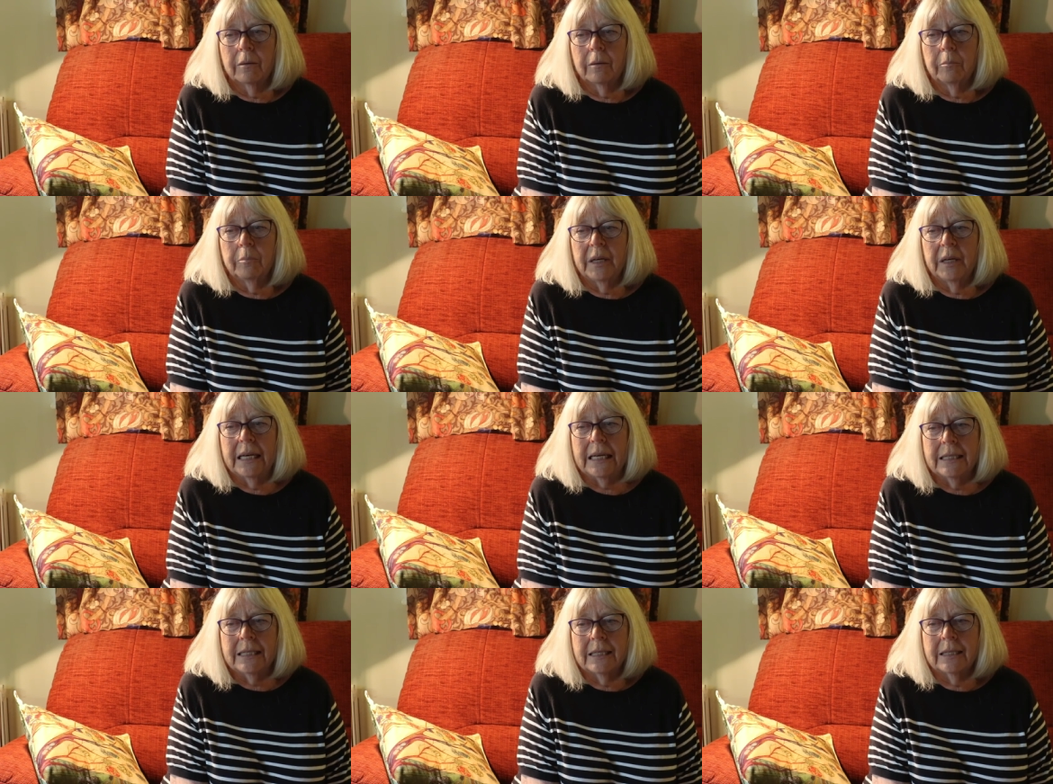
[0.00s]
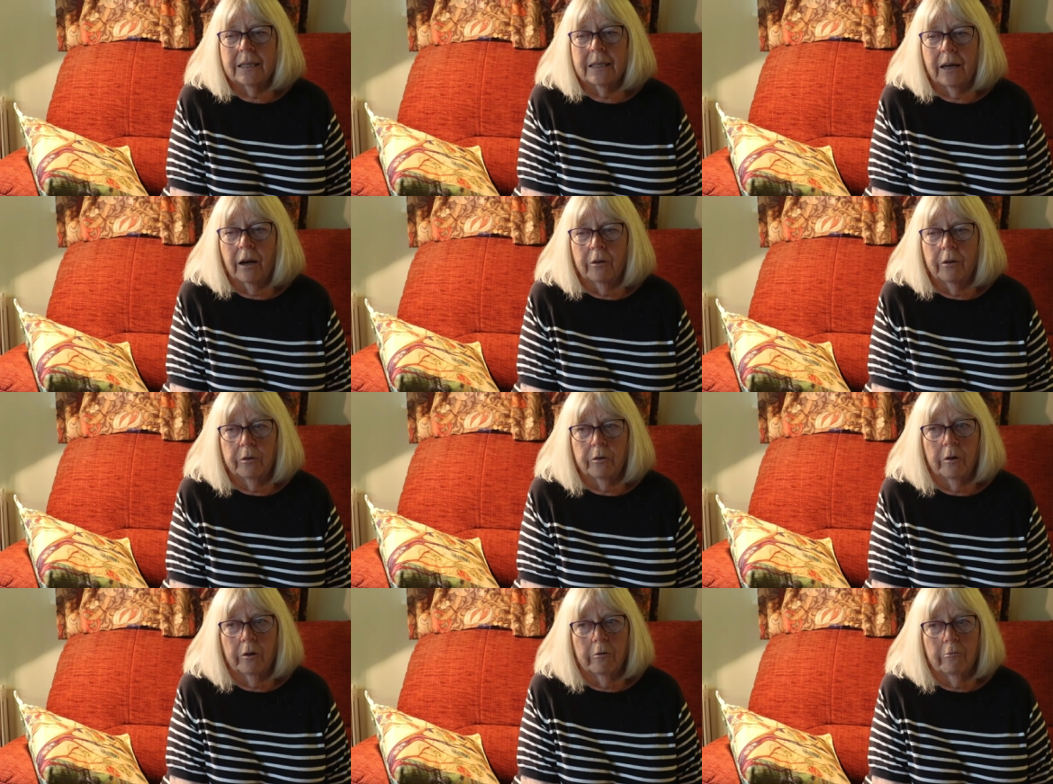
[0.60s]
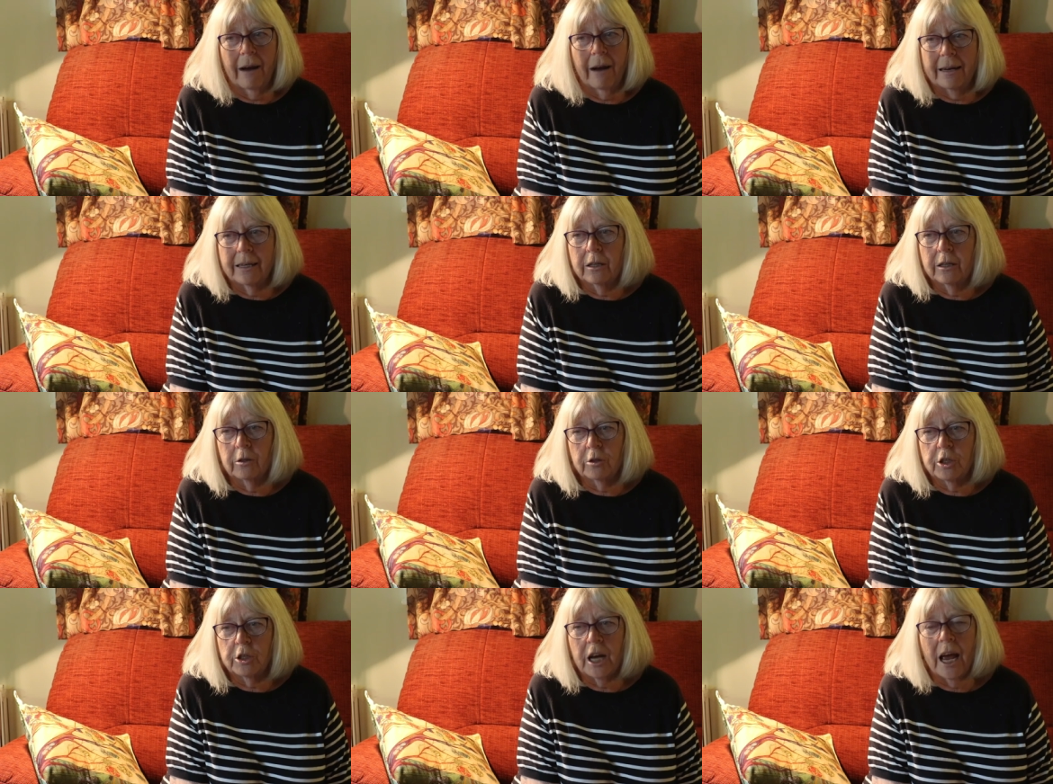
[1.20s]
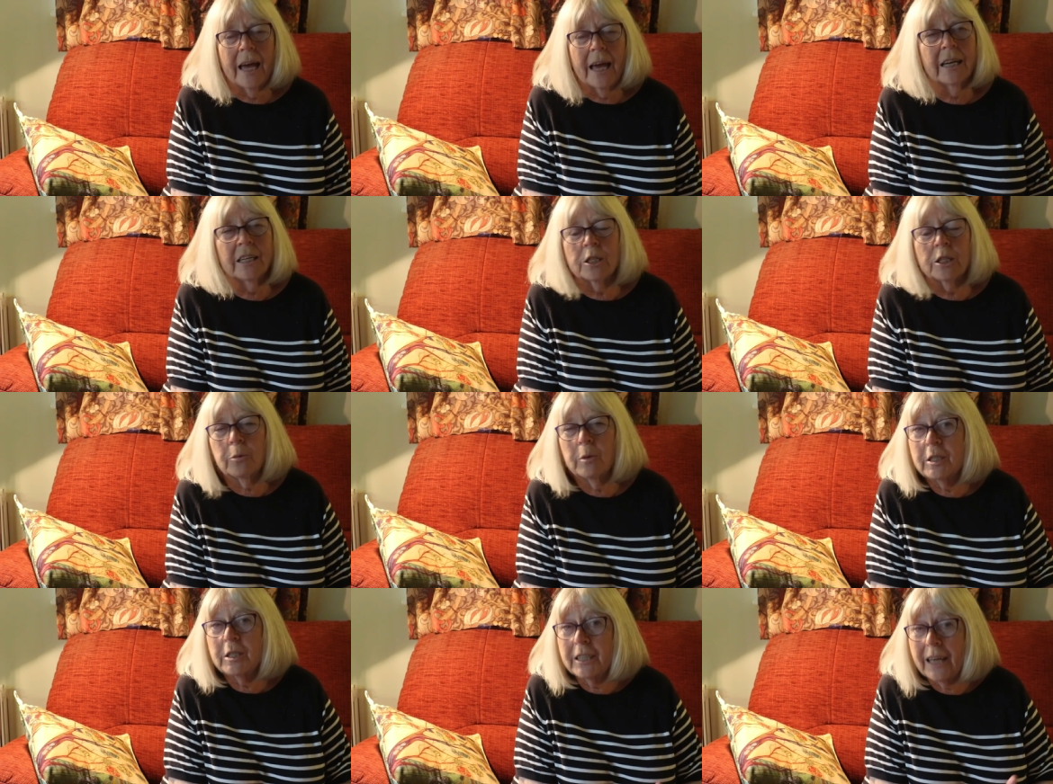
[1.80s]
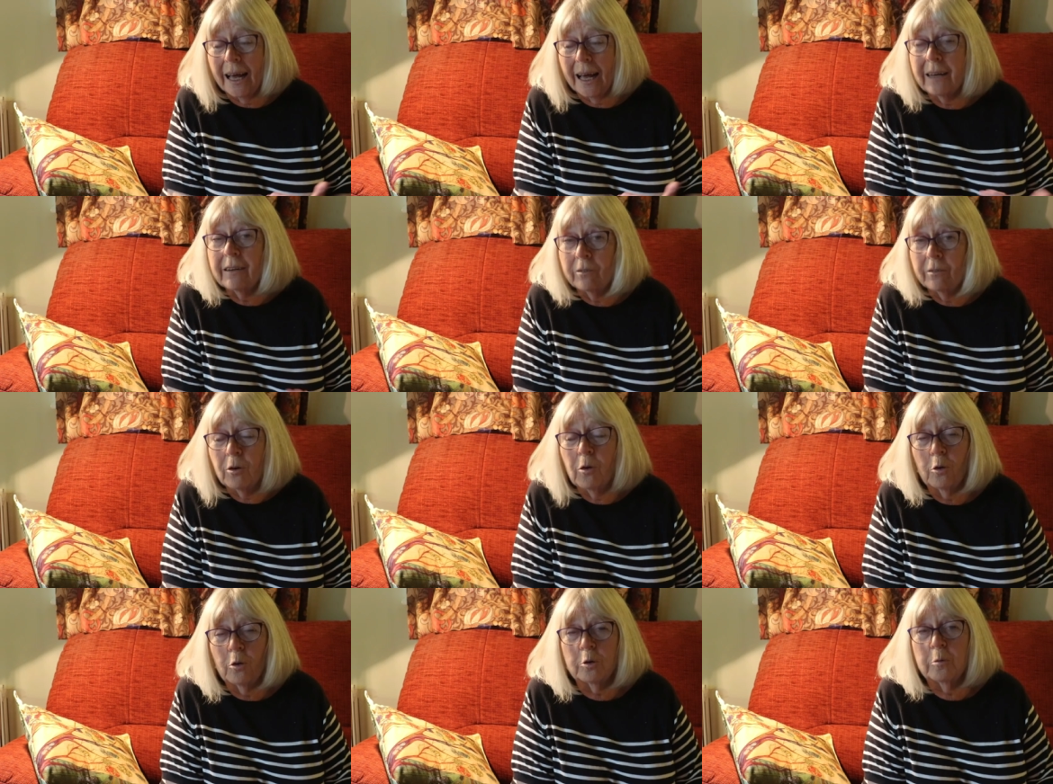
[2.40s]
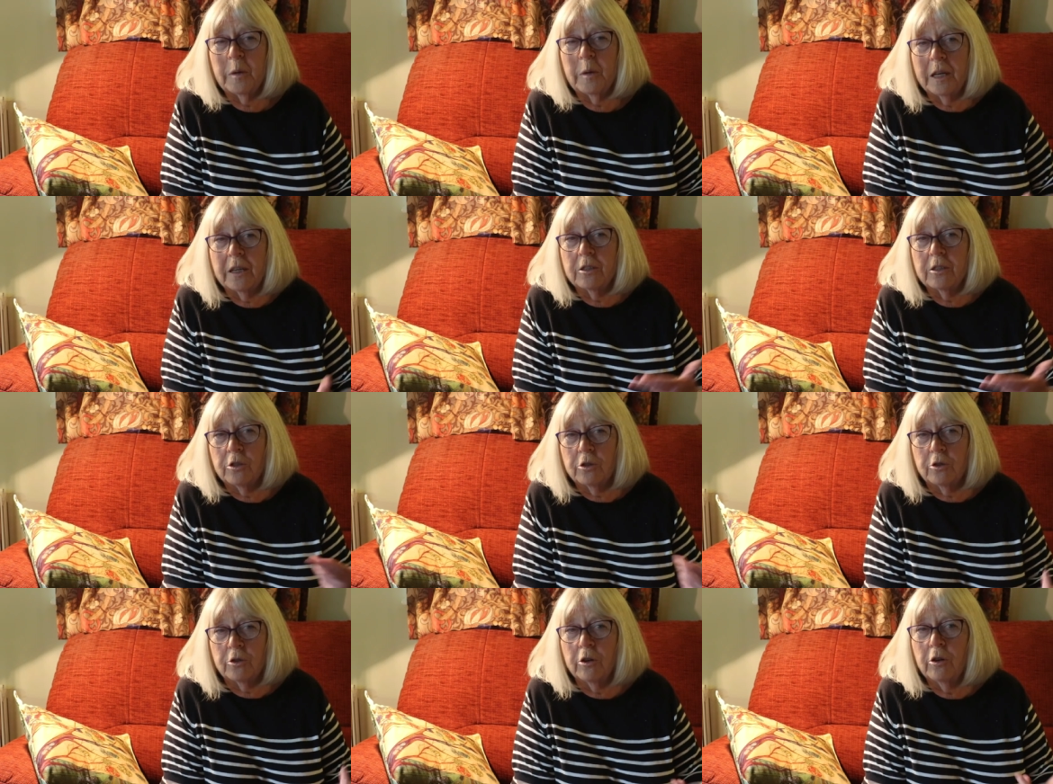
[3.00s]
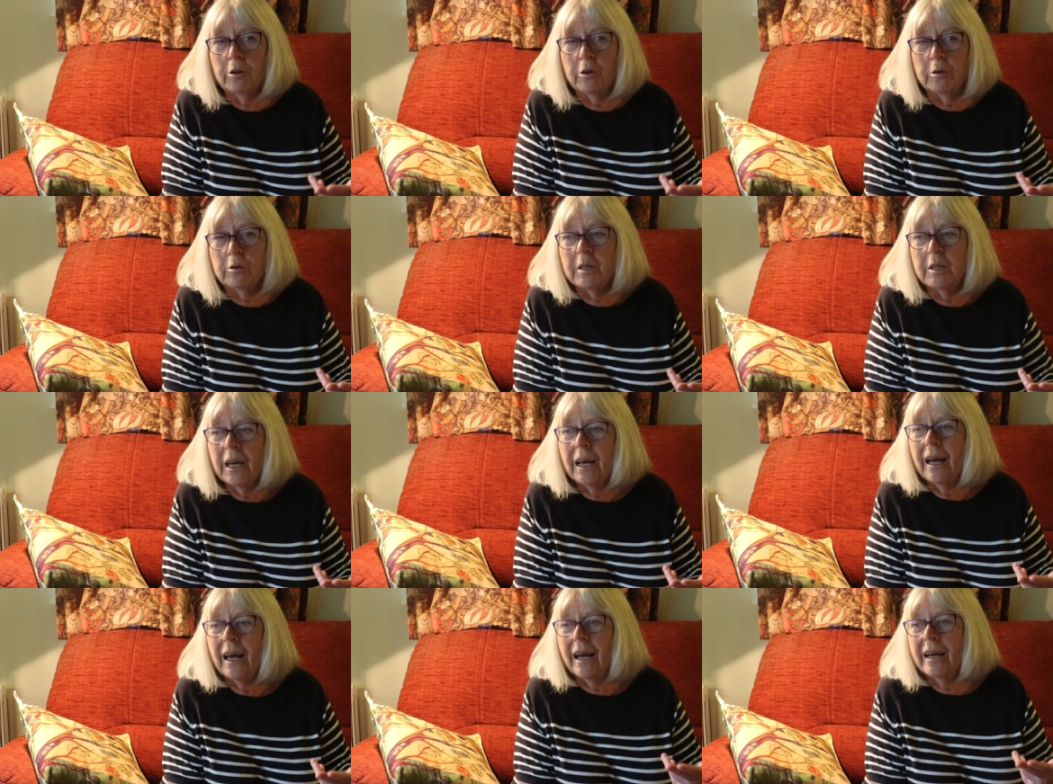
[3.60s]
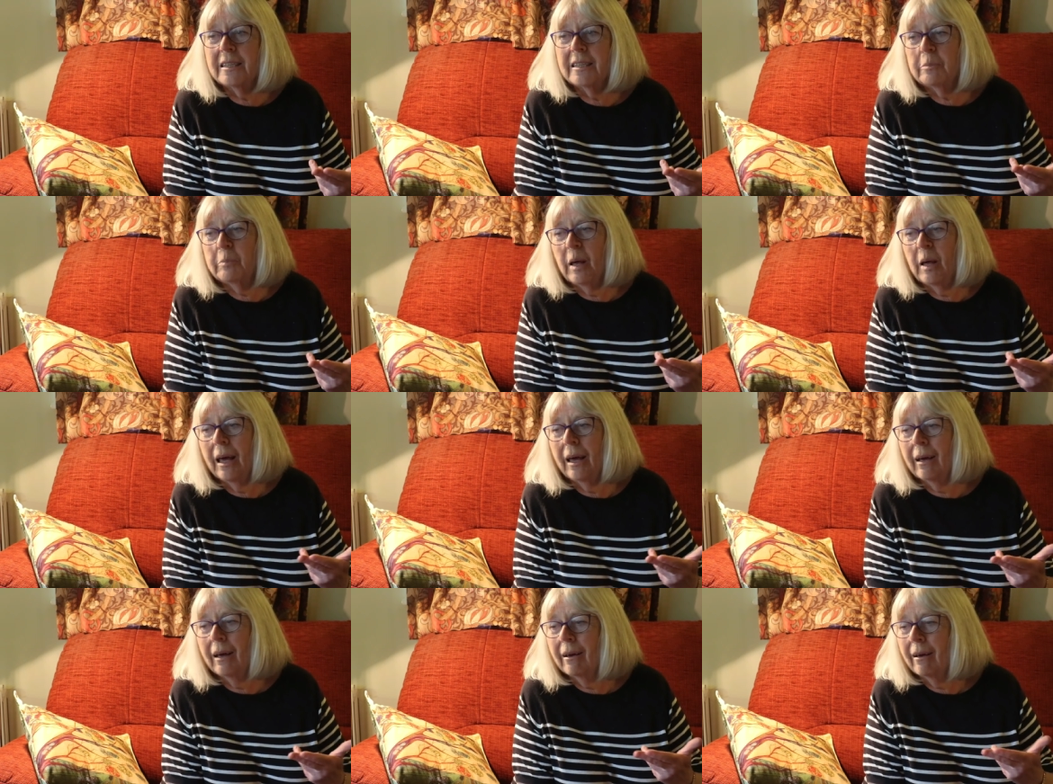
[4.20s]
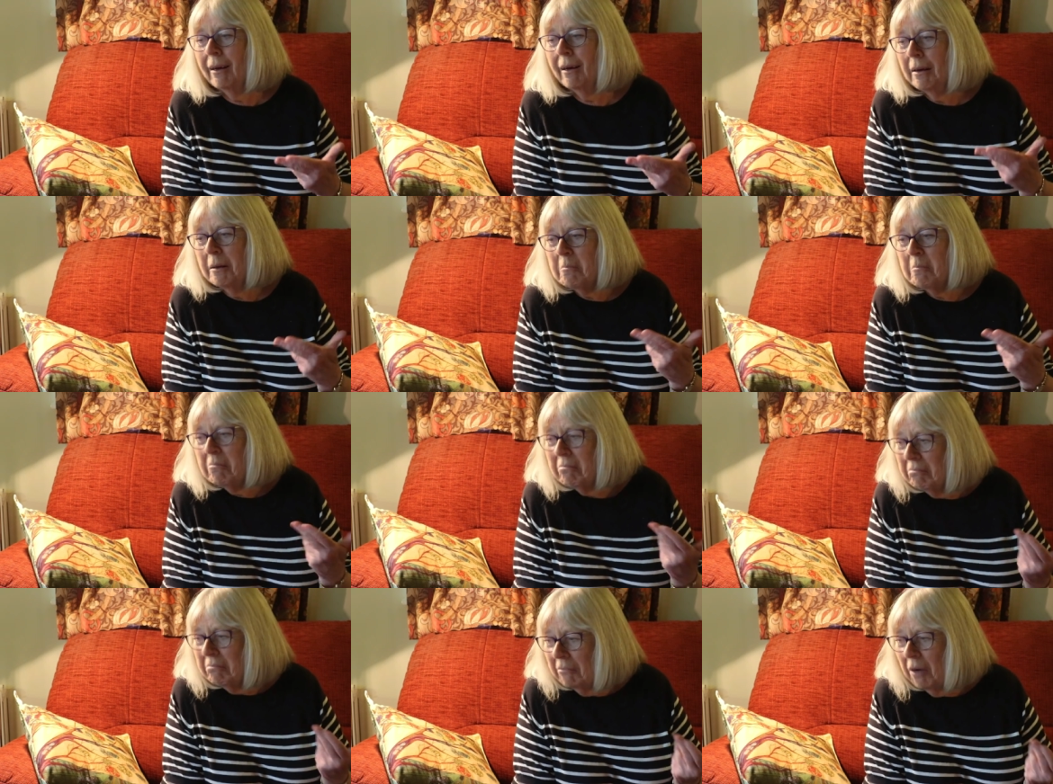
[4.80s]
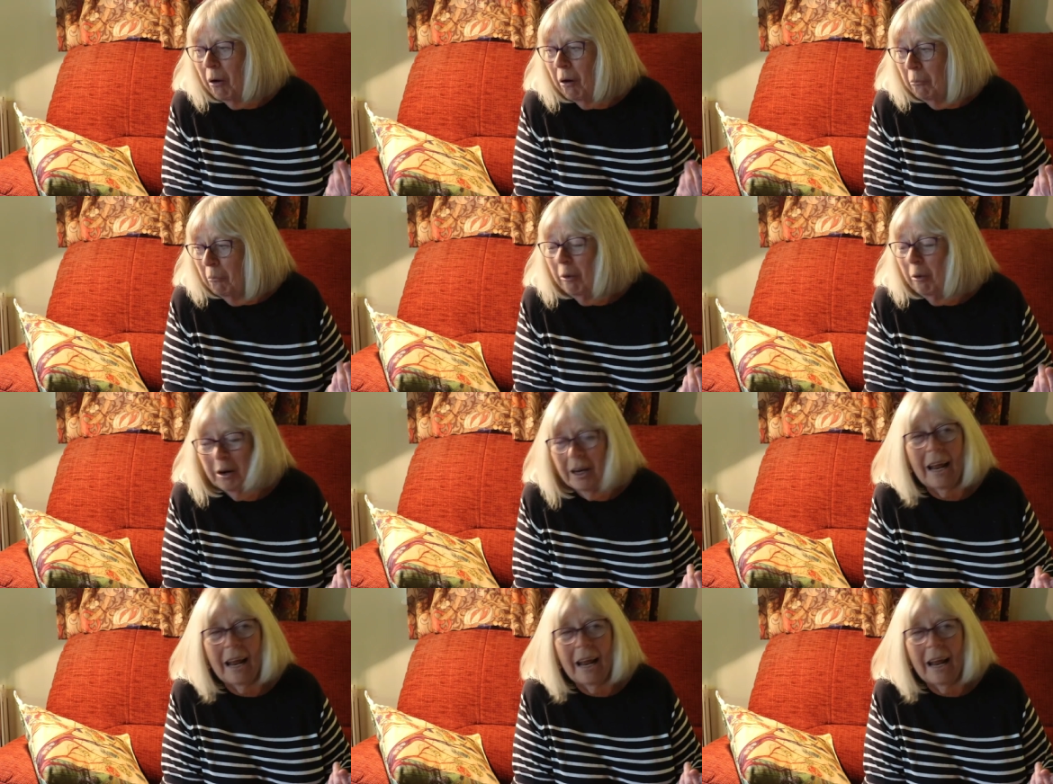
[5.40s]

begins to go through a radical change, which can of course be construed as being on one